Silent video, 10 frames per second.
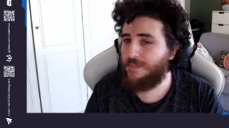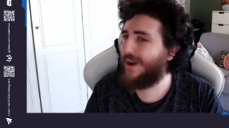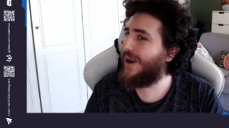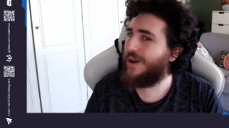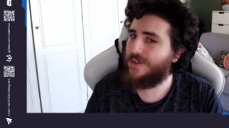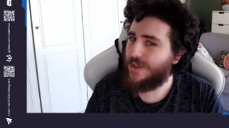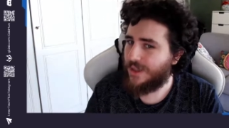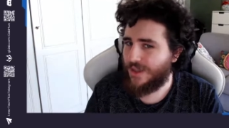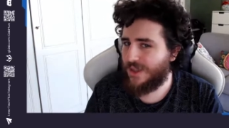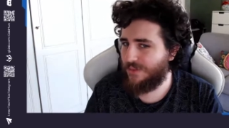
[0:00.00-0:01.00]
but I don't
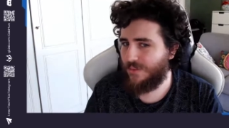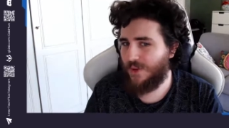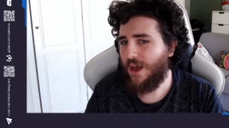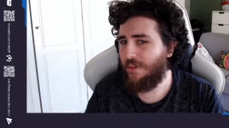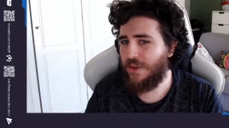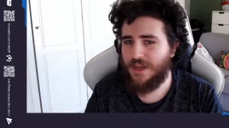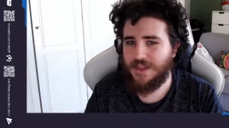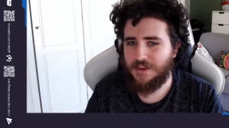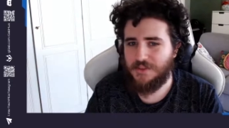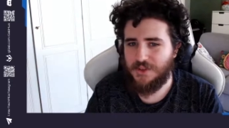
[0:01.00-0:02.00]
think that will happen
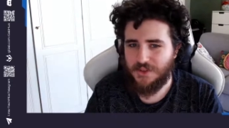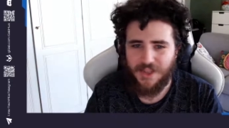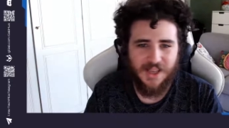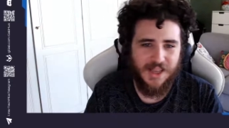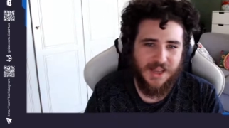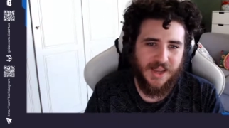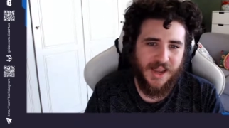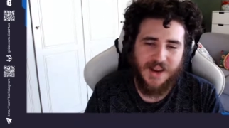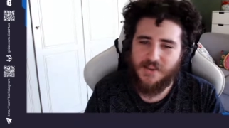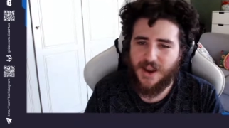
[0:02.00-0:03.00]
anytime soon.
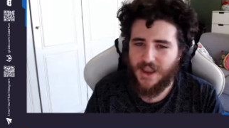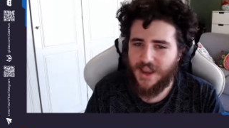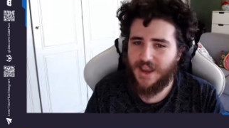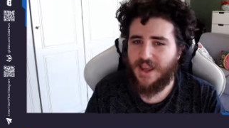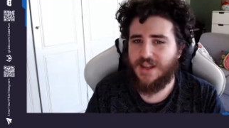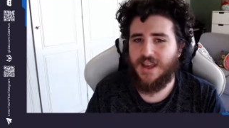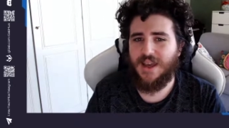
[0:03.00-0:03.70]
Anyway, again,